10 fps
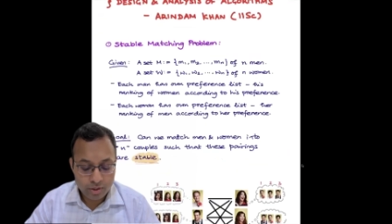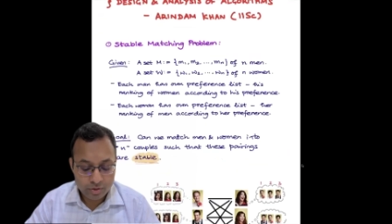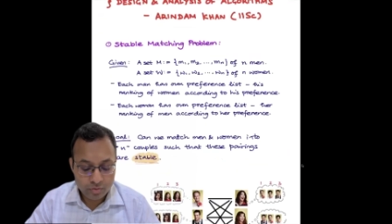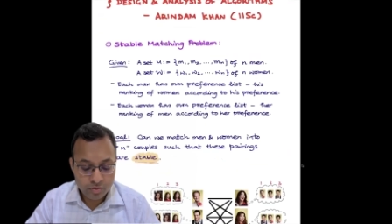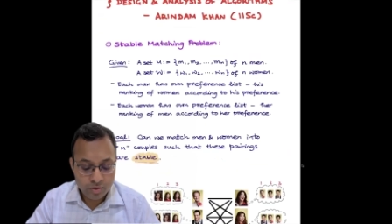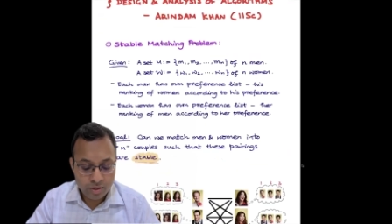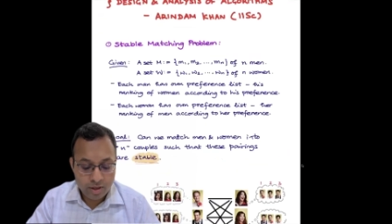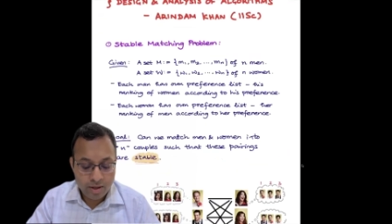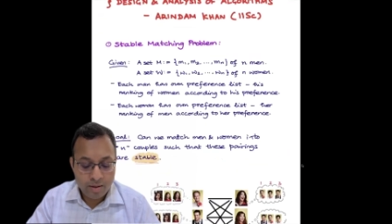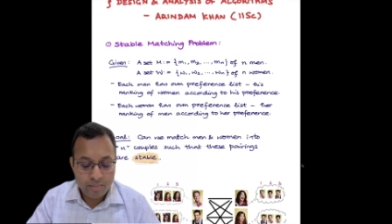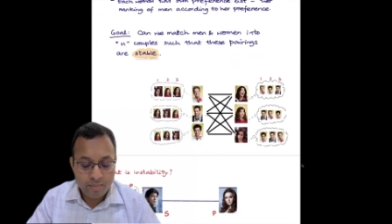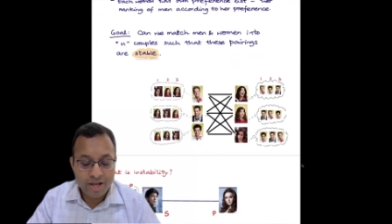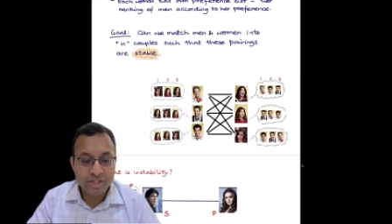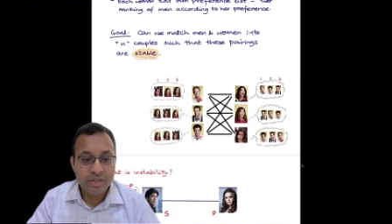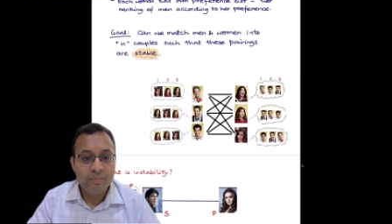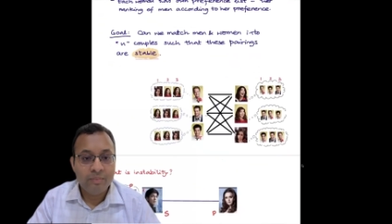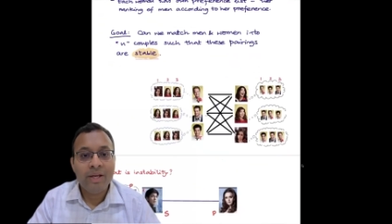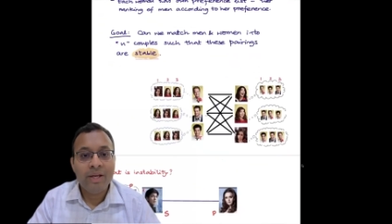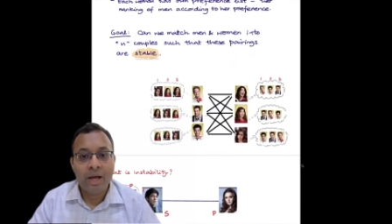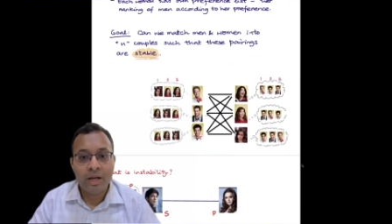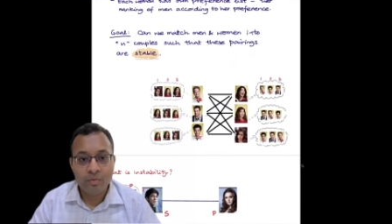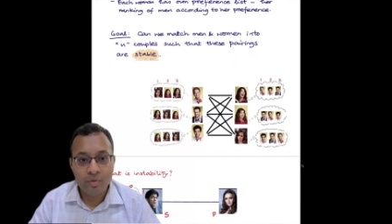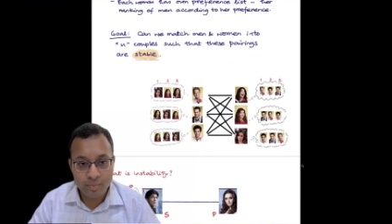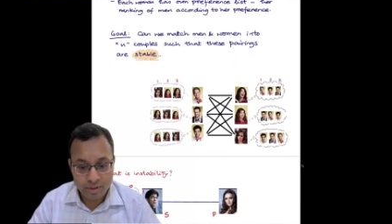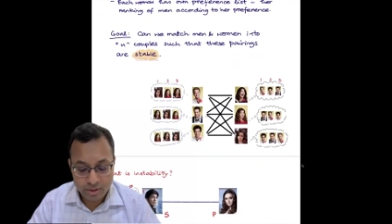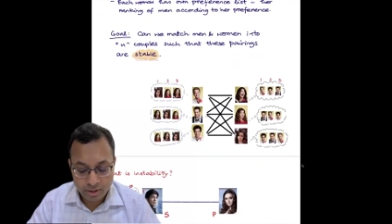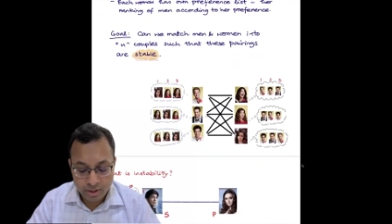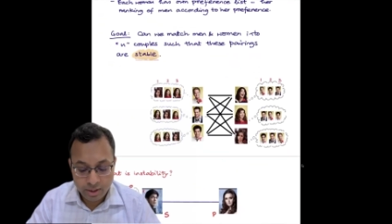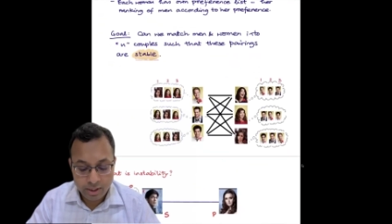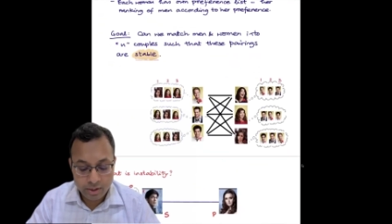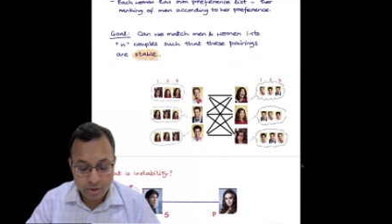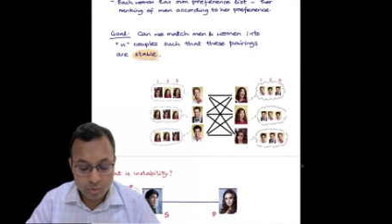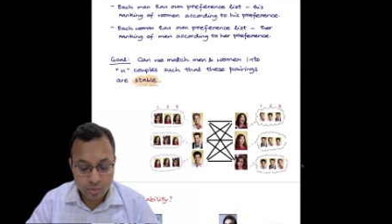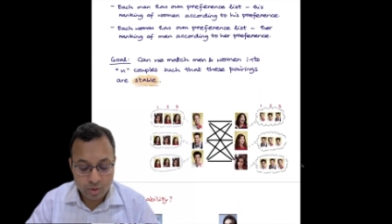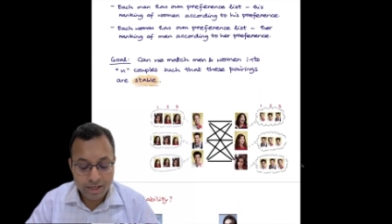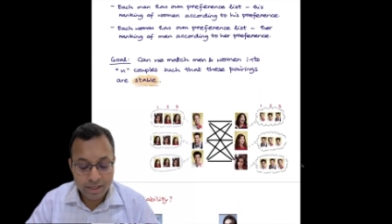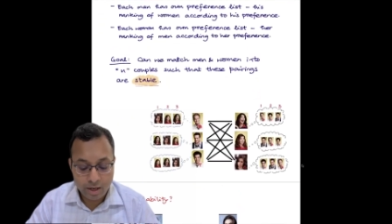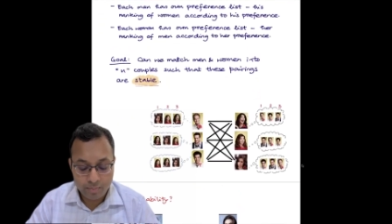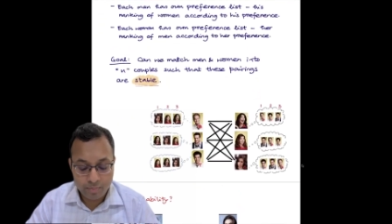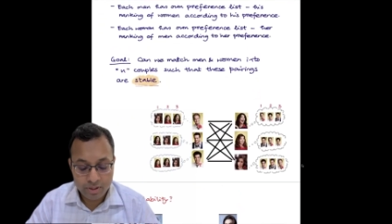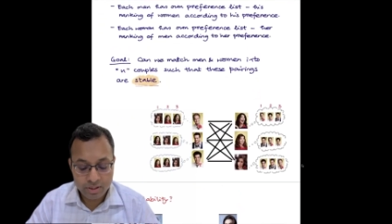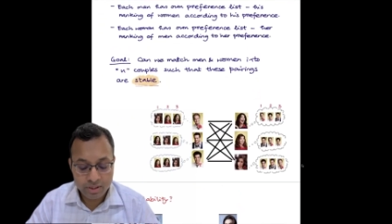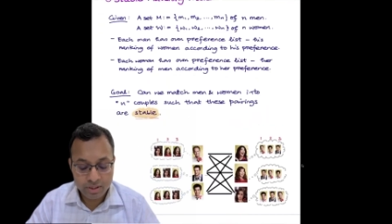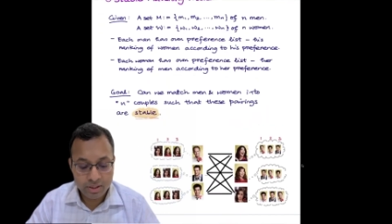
is to match men and women into n couples